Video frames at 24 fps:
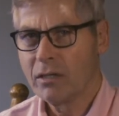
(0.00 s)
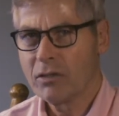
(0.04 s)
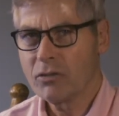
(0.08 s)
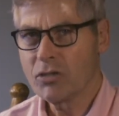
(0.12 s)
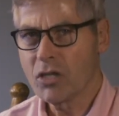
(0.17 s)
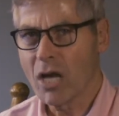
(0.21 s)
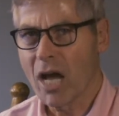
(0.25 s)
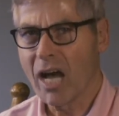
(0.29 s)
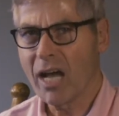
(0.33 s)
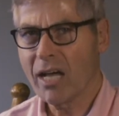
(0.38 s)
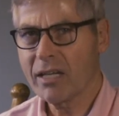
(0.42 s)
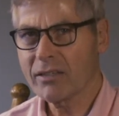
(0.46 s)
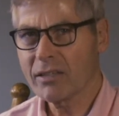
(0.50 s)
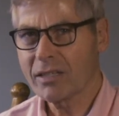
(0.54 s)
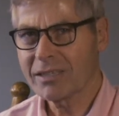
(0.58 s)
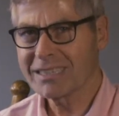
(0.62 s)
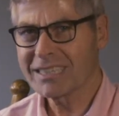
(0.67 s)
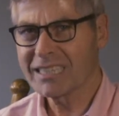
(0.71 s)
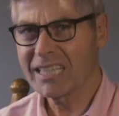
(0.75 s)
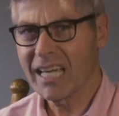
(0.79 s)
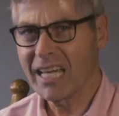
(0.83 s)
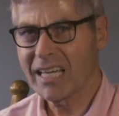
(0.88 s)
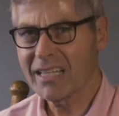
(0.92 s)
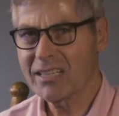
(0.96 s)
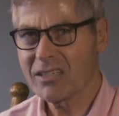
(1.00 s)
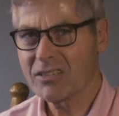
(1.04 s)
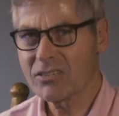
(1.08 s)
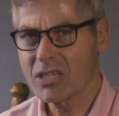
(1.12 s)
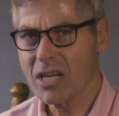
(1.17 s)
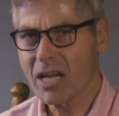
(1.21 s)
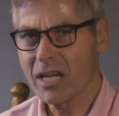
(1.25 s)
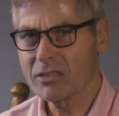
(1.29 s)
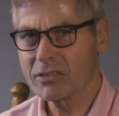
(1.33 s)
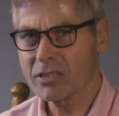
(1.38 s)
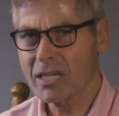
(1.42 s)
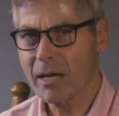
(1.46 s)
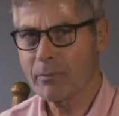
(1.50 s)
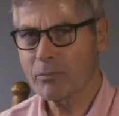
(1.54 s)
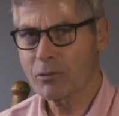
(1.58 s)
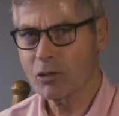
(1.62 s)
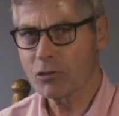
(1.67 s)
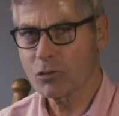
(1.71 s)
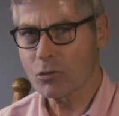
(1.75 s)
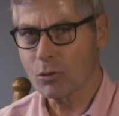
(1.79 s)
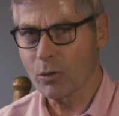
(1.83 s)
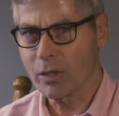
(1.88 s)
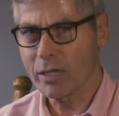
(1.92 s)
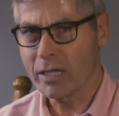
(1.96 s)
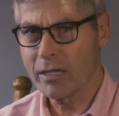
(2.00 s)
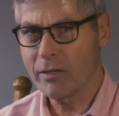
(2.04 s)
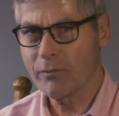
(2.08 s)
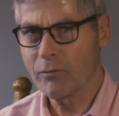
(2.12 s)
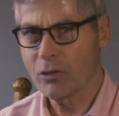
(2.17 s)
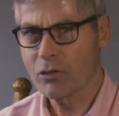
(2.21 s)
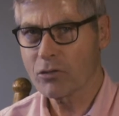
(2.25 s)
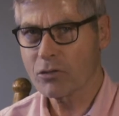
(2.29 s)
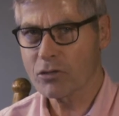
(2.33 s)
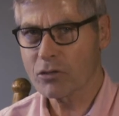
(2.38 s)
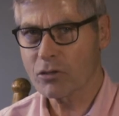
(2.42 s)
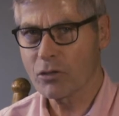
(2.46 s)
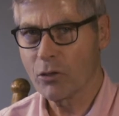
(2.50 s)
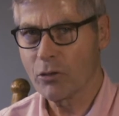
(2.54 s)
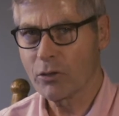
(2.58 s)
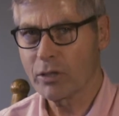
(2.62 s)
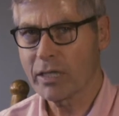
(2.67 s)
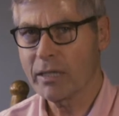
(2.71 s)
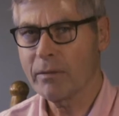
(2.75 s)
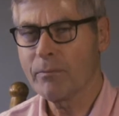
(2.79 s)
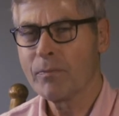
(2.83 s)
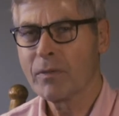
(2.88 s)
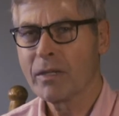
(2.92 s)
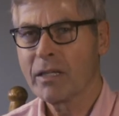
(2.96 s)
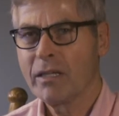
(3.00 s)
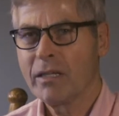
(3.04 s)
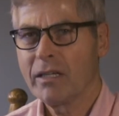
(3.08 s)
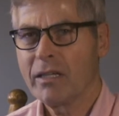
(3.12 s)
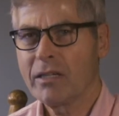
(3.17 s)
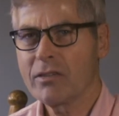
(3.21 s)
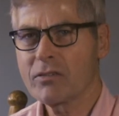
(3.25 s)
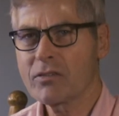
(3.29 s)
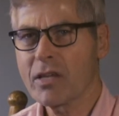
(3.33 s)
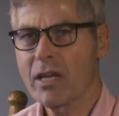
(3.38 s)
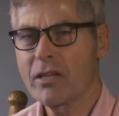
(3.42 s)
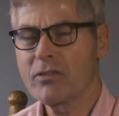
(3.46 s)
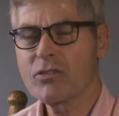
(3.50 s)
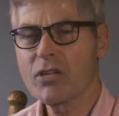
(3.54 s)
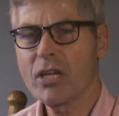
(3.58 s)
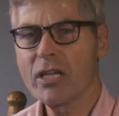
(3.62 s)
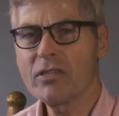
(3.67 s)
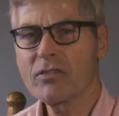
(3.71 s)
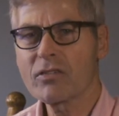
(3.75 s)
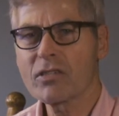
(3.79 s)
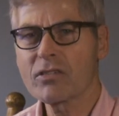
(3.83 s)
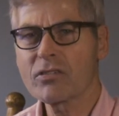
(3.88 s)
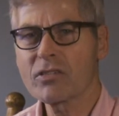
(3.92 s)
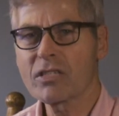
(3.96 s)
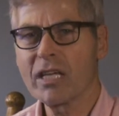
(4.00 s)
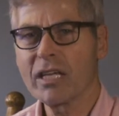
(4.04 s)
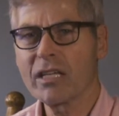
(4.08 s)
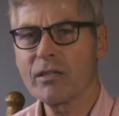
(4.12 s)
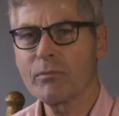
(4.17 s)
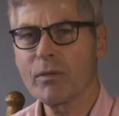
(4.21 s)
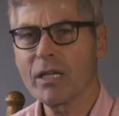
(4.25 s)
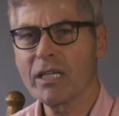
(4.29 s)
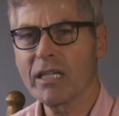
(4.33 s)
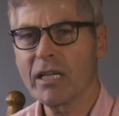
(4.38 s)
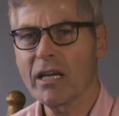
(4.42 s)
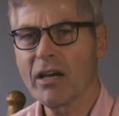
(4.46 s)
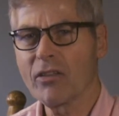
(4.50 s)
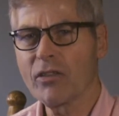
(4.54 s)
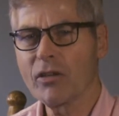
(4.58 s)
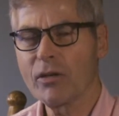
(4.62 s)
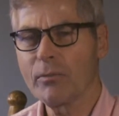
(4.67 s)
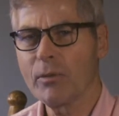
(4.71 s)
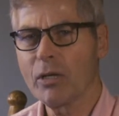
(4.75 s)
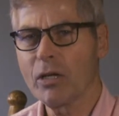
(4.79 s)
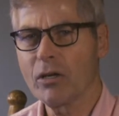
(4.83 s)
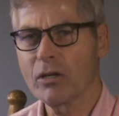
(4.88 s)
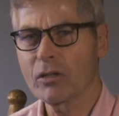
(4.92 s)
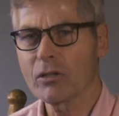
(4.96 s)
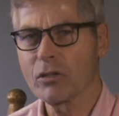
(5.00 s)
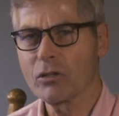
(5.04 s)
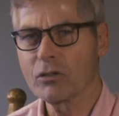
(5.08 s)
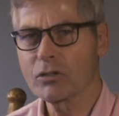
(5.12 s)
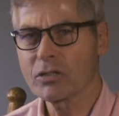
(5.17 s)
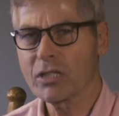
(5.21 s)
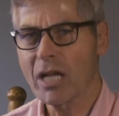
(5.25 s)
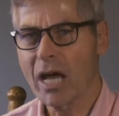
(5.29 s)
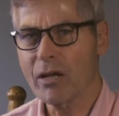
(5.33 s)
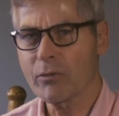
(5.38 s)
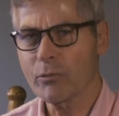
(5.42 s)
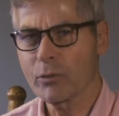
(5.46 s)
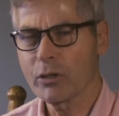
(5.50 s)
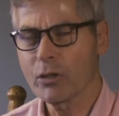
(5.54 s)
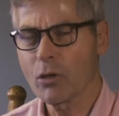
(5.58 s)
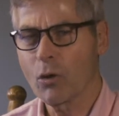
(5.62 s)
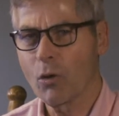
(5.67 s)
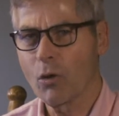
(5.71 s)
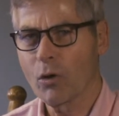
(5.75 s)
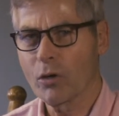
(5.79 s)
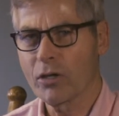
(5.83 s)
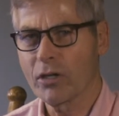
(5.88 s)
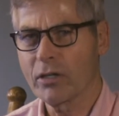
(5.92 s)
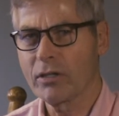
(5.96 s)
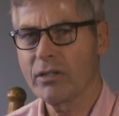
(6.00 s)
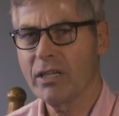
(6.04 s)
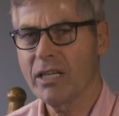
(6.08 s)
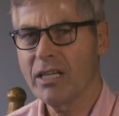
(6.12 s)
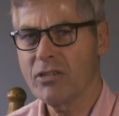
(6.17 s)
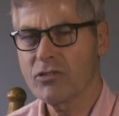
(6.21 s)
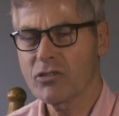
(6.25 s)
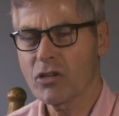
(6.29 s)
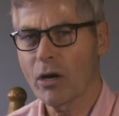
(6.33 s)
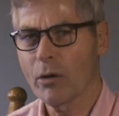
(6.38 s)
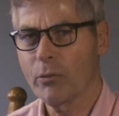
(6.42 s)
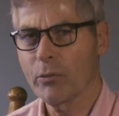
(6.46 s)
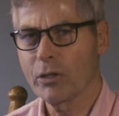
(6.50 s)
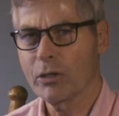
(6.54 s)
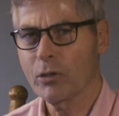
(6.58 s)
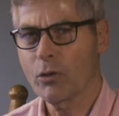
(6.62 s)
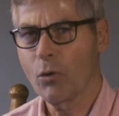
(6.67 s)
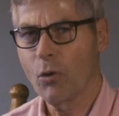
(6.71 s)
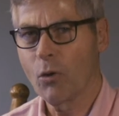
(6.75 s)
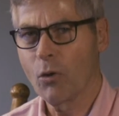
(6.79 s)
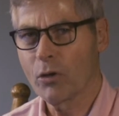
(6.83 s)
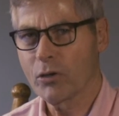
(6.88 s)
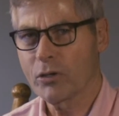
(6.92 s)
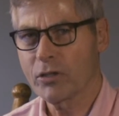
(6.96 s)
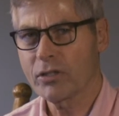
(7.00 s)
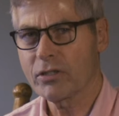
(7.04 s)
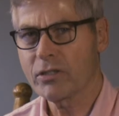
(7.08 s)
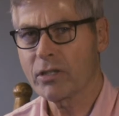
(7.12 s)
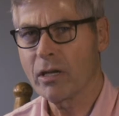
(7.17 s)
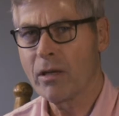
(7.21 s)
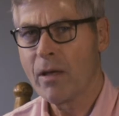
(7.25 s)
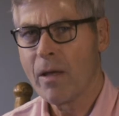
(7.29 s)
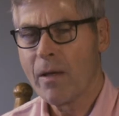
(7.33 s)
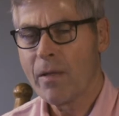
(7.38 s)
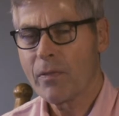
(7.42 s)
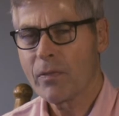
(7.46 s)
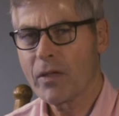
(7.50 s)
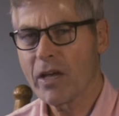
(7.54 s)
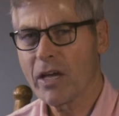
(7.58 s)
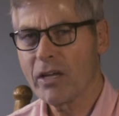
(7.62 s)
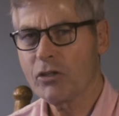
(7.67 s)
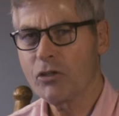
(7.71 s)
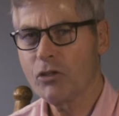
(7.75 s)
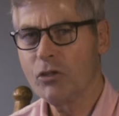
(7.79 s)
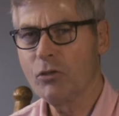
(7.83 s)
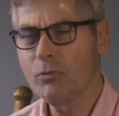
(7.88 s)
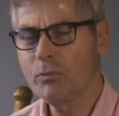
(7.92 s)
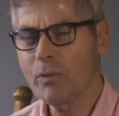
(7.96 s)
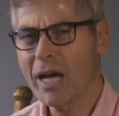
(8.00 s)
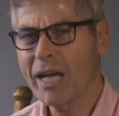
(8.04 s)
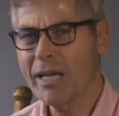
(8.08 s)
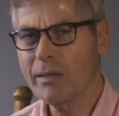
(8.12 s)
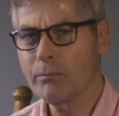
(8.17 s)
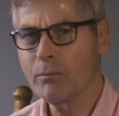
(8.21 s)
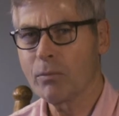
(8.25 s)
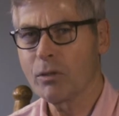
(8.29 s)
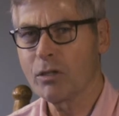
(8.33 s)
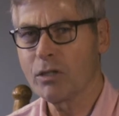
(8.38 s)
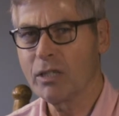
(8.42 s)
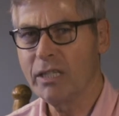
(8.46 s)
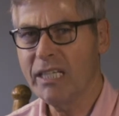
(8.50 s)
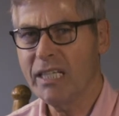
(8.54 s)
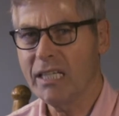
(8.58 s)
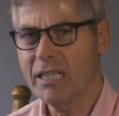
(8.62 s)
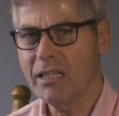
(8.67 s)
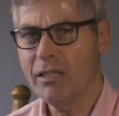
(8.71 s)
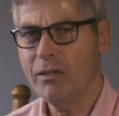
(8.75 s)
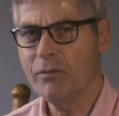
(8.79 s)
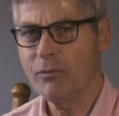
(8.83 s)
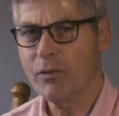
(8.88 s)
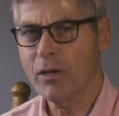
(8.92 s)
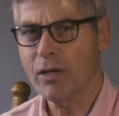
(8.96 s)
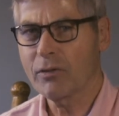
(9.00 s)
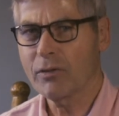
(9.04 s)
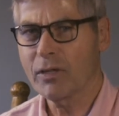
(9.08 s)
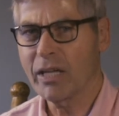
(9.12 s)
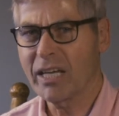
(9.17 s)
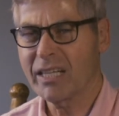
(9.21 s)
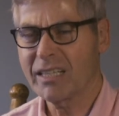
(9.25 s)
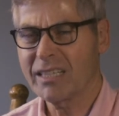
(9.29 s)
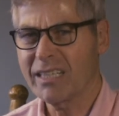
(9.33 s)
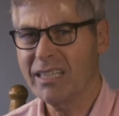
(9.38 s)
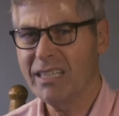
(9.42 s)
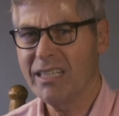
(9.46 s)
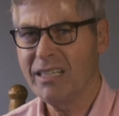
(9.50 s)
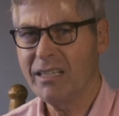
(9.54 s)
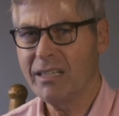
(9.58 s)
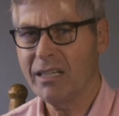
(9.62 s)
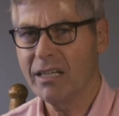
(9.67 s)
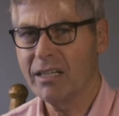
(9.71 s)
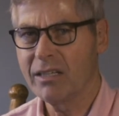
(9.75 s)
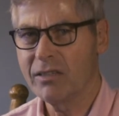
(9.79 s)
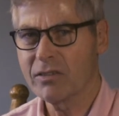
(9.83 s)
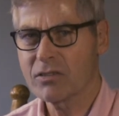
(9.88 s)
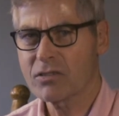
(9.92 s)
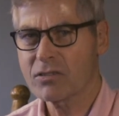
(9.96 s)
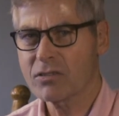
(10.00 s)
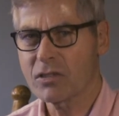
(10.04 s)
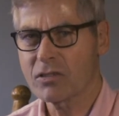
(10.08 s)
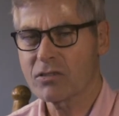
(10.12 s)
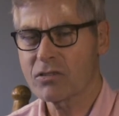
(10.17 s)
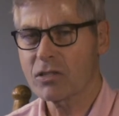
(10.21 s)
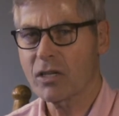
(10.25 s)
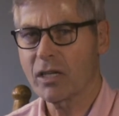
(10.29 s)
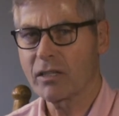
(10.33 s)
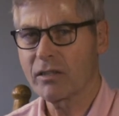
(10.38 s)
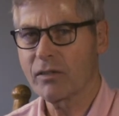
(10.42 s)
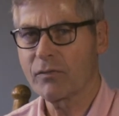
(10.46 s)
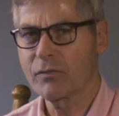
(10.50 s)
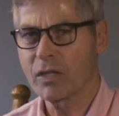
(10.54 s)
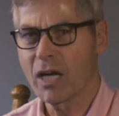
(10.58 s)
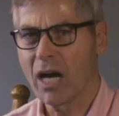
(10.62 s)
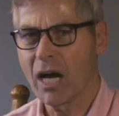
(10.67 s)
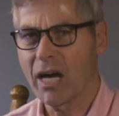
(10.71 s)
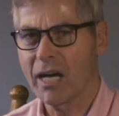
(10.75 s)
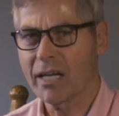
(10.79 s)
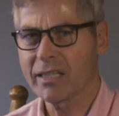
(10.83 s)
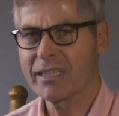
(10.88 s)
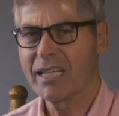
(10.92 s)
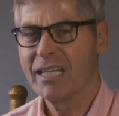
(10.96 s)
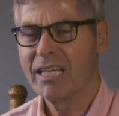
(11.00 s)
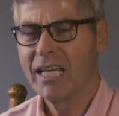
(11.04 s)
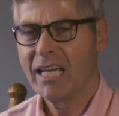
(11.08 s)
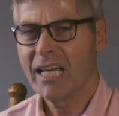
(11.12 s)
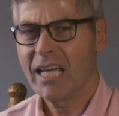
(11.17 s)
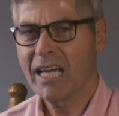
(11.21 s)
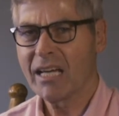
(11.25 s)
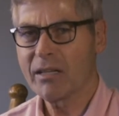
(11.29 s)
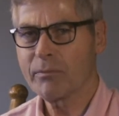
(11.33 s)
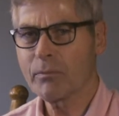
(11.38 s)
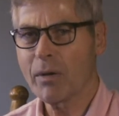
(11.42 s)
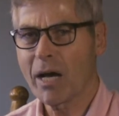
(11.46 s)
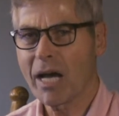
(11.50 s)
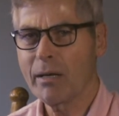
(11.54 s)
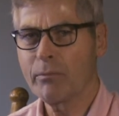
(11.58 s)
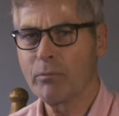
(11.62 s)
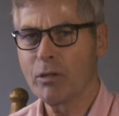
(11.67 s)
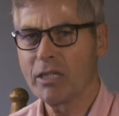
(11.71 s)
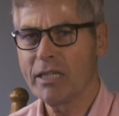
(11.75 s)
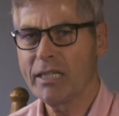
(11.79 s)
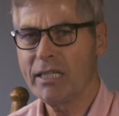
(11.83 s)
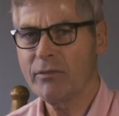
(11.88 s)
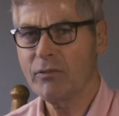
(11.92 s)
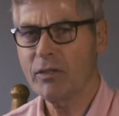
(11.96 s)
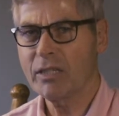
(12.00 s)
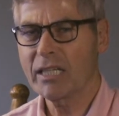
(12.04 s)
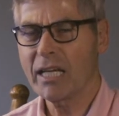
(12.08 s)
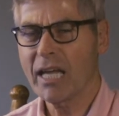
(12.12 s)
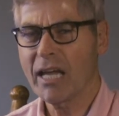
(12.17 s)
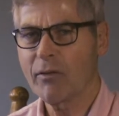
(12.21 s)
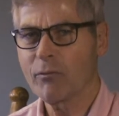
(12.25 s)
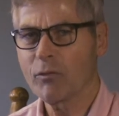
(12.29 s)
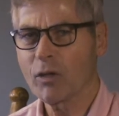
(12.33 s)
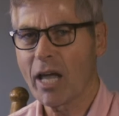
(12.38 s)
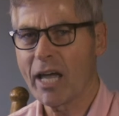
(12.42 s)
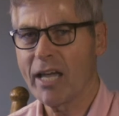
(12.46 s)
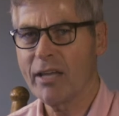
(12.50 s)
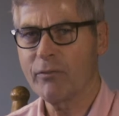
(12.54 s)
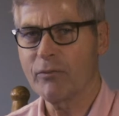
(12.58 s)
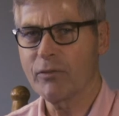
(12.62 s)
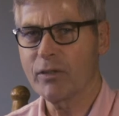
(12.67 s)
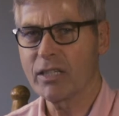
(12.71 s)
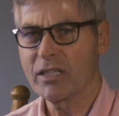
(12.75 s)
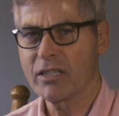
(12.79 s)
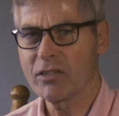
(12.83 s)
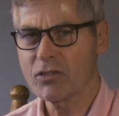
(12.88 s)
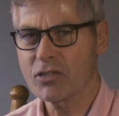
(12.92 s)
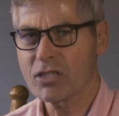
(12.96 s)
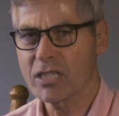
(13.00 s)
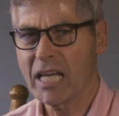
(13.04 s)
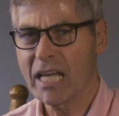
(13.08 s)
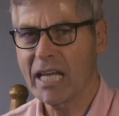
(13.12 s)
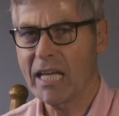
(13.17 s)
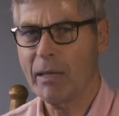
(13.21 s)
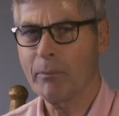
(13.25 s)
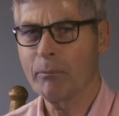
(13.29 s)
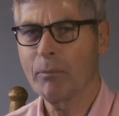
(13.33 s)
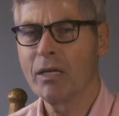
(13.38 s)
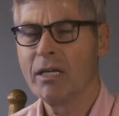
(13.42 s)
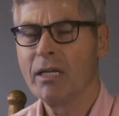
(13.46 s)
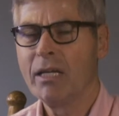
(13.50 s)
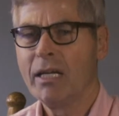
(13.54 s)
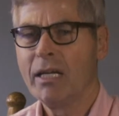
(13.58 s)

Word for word: John said in John chapter 20, verse 30, he said, Jesus did many other miracles not recorded. These are recorded that you might believe that he is the Son of God, and by believing have life in his name.